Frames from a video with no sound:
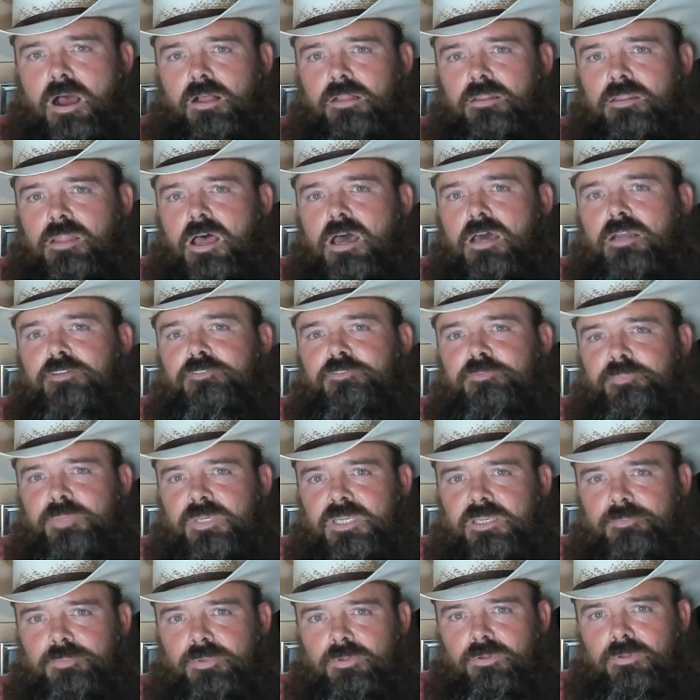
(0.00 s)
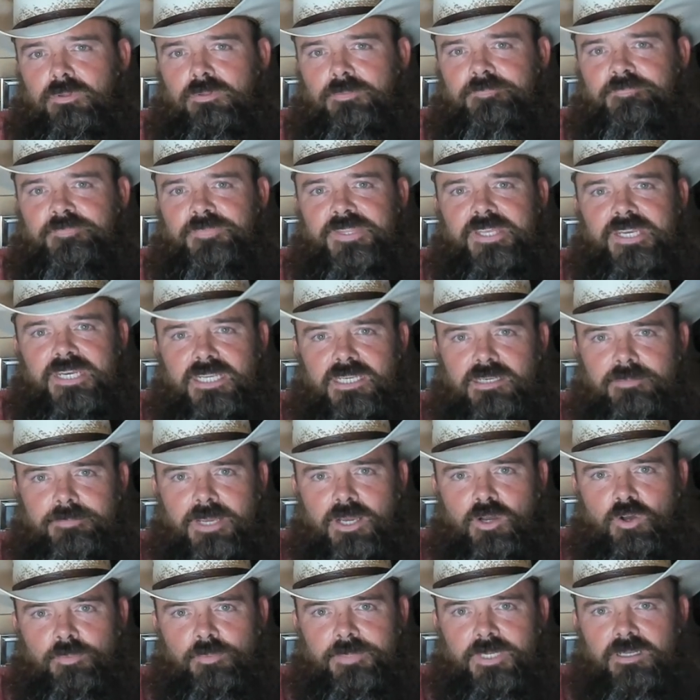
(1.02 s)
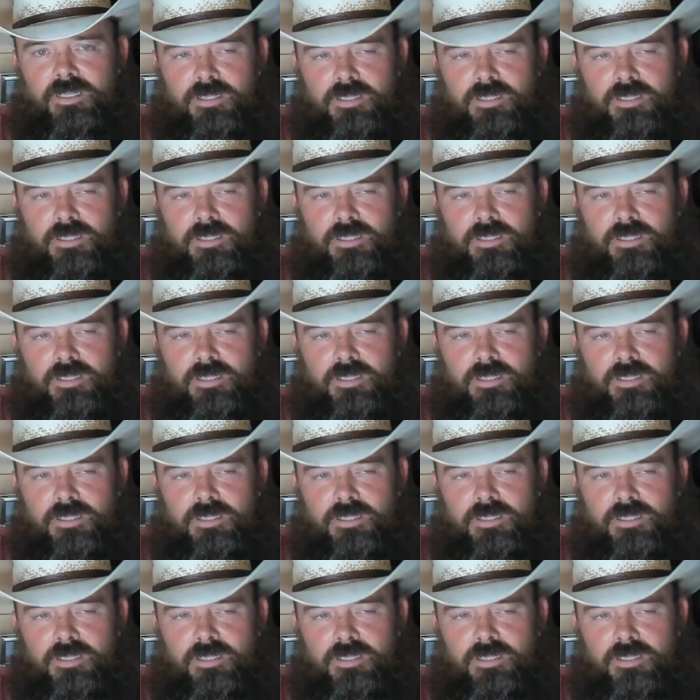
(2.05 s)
A lot of people that email,